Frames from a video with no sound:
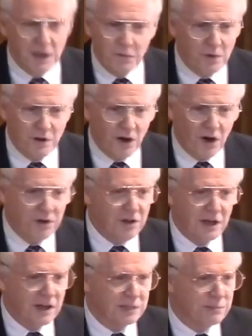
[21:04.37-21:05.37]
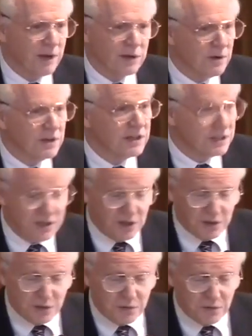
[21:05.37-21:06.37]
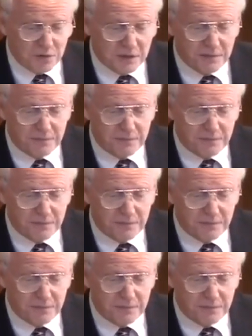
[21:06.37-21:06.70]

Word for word: when all you can expect really is to lose.